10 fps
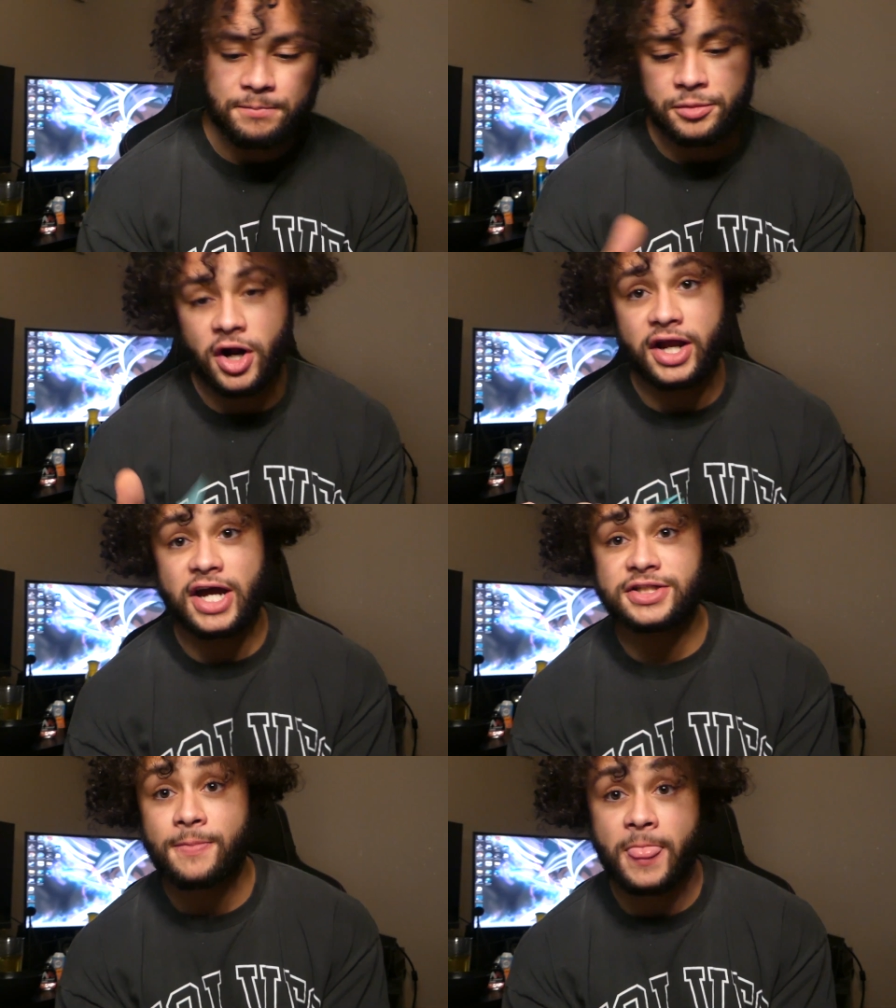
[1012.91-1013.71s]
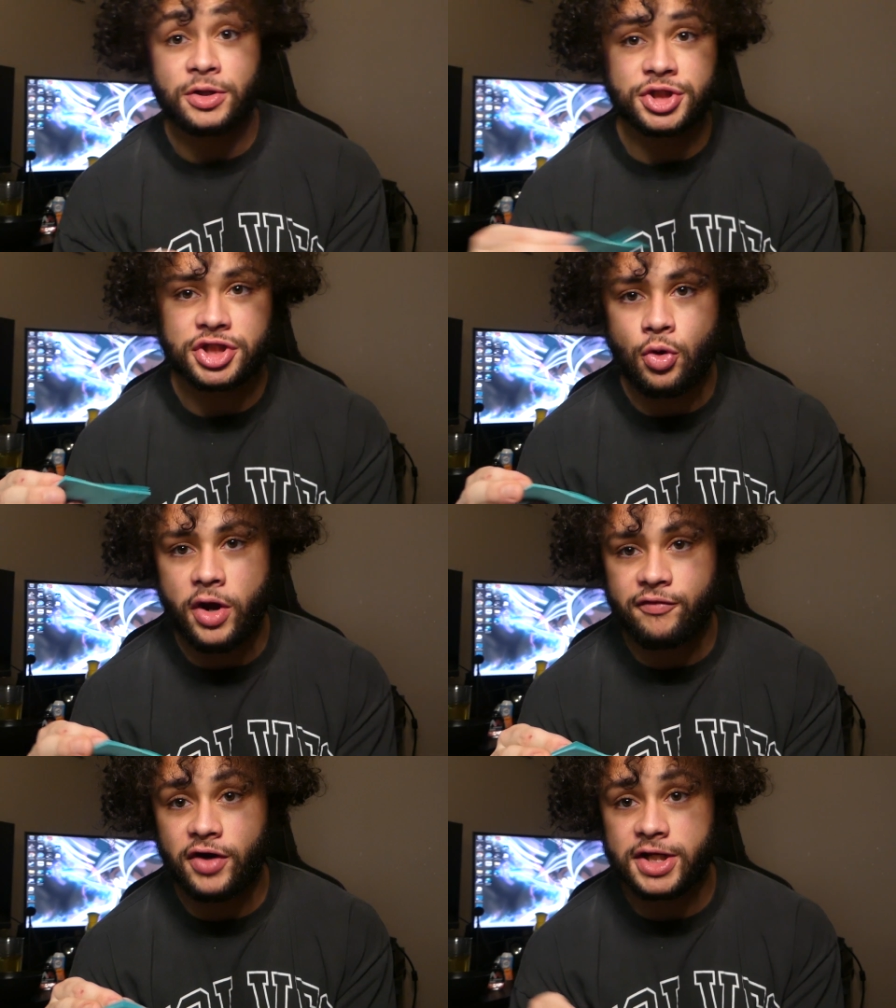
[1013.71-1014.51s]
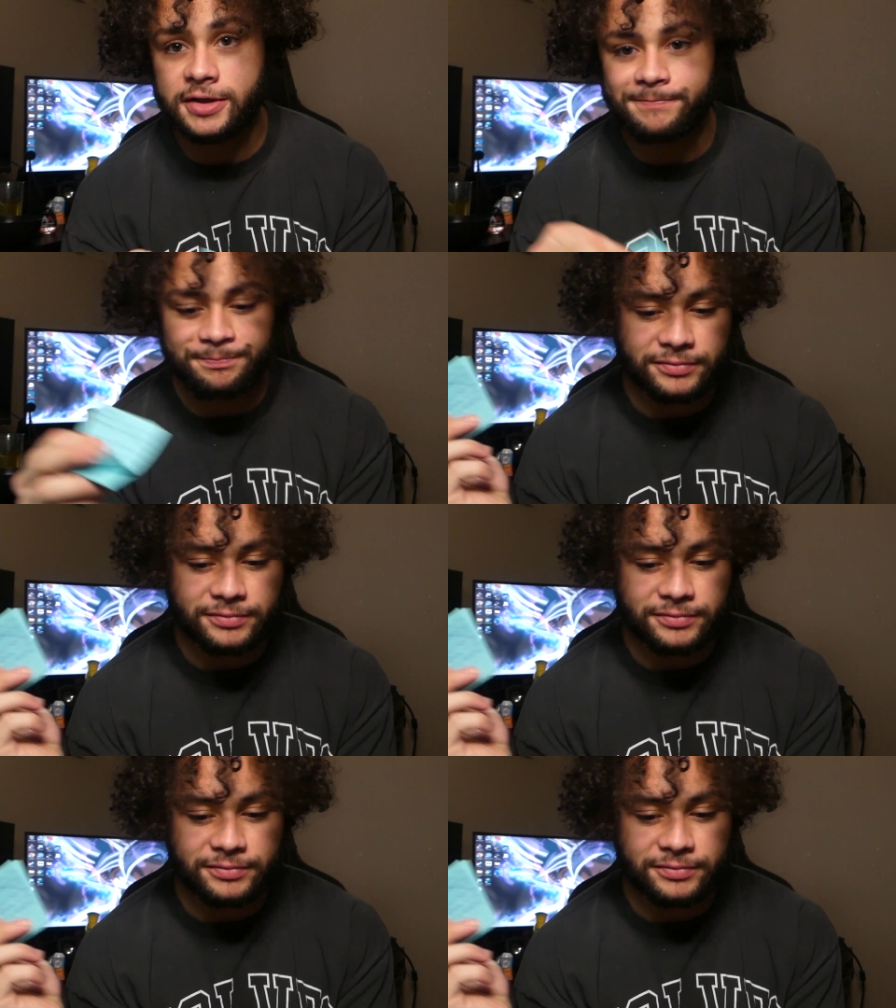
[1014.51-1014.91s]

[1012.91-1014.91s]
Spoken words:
But all right, guys, that was just a quick fucking